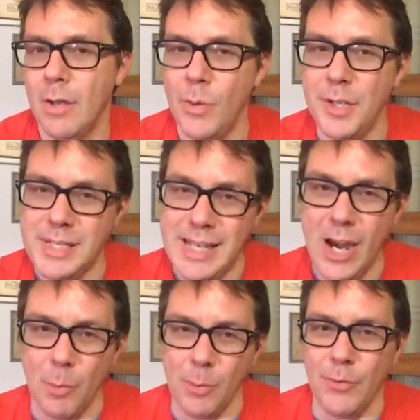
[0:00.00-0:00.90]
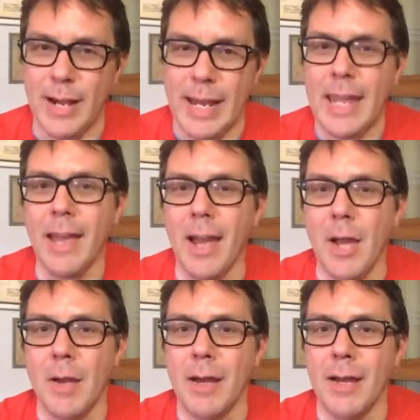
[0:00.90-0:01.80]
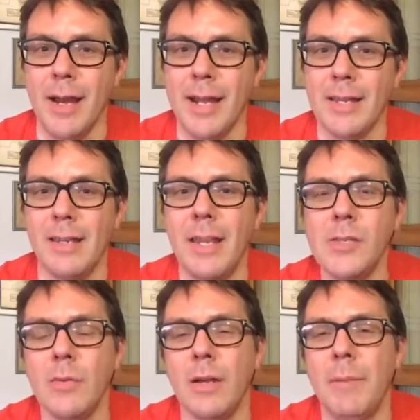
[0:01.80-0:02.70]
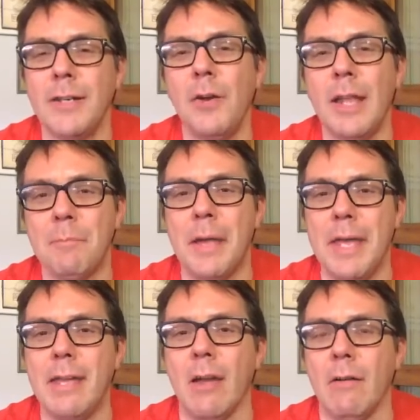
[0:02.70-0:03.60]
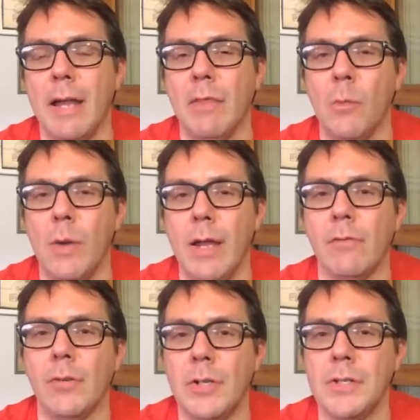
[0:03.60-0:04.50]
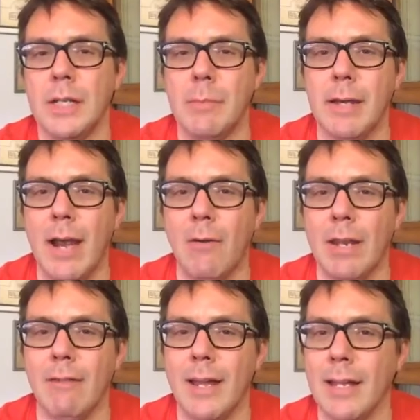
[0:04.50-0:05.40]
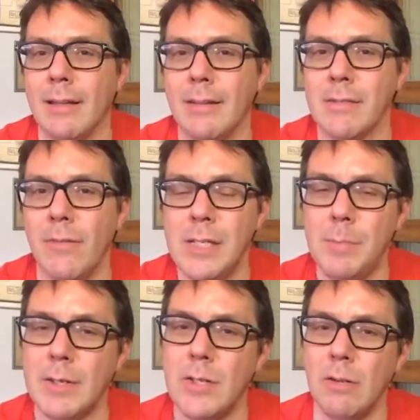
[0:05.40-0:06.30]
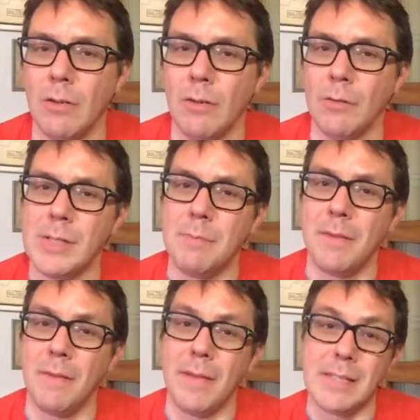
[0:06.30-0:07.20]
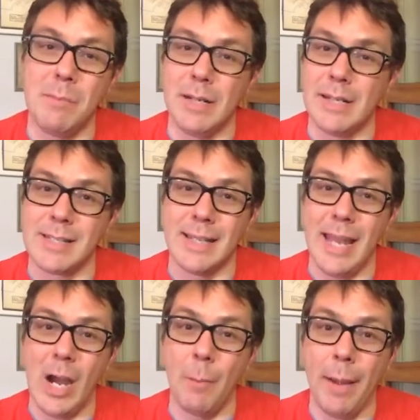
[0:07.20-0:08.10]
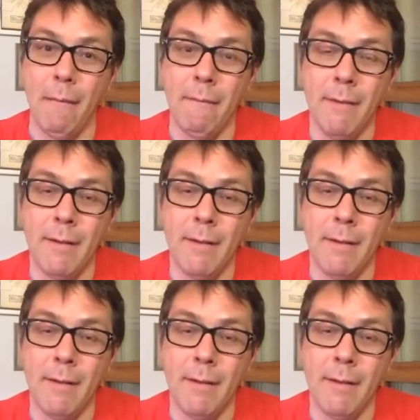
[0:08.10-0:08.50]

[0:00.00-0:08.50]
Which is terrible, really. I don't let my ego get in the way of reducing my hourly rate, because if I spend too long on something that somebody doesn't care about,